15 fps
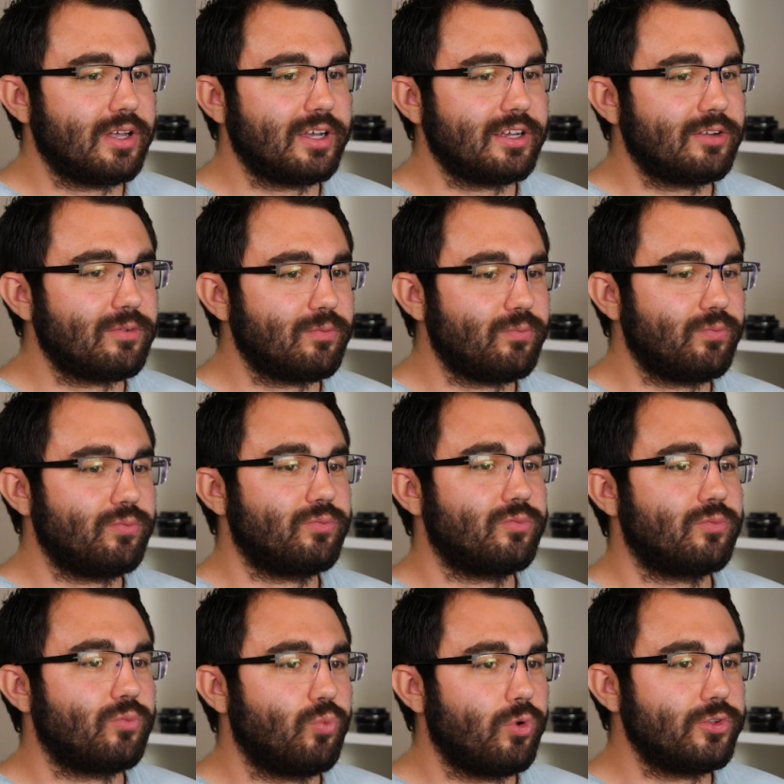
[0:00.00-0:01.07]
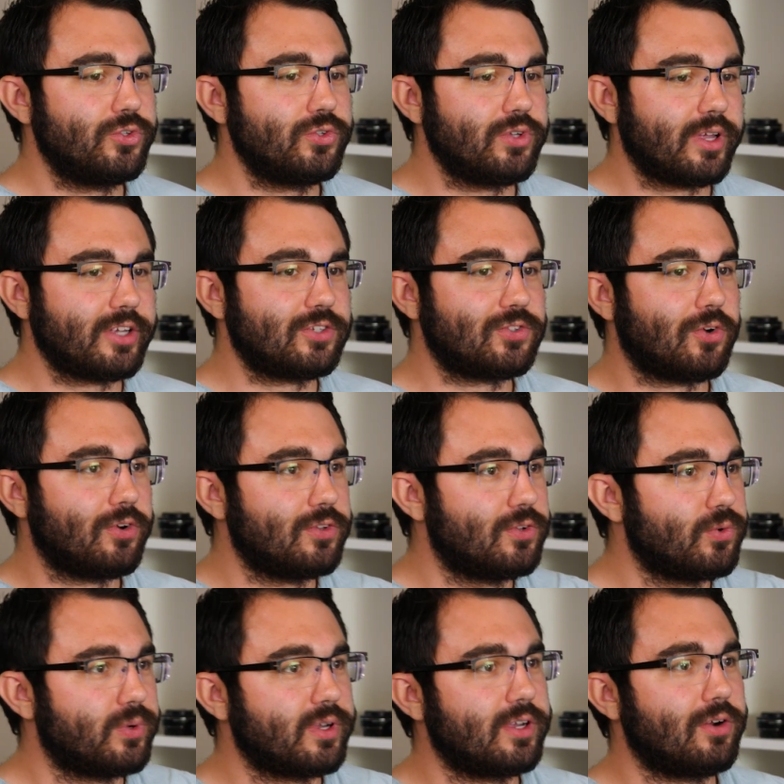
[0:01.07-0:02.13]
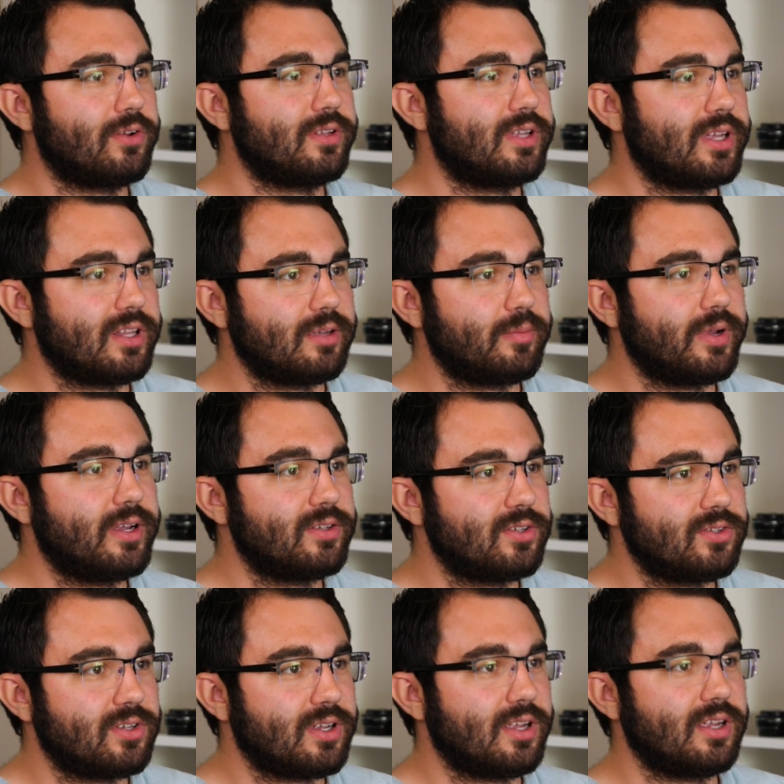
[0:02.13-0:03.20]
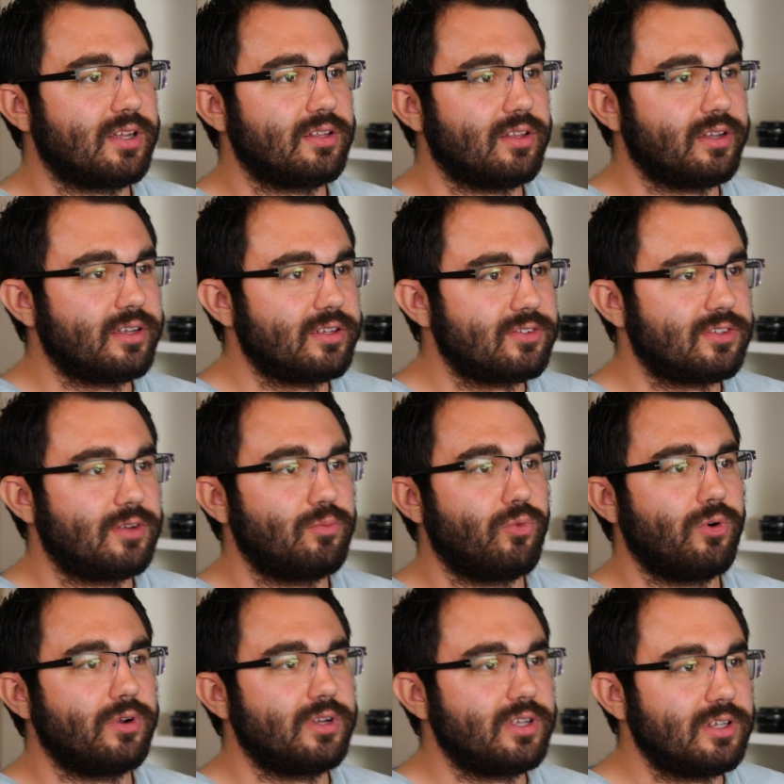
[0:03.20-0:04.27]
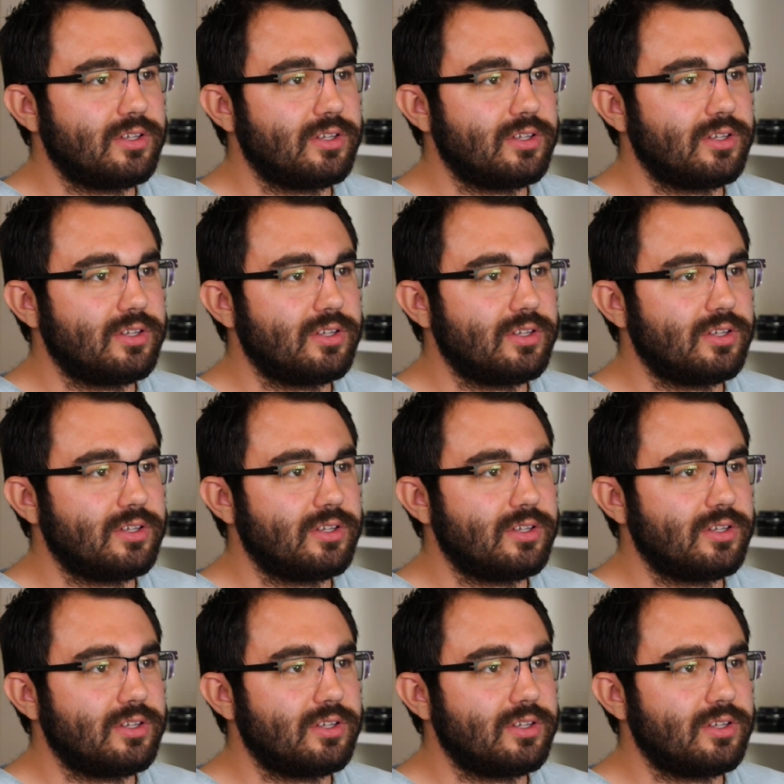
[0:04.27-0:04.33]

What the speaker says: like once you like start doing it on a daily basis, it can get like somewhat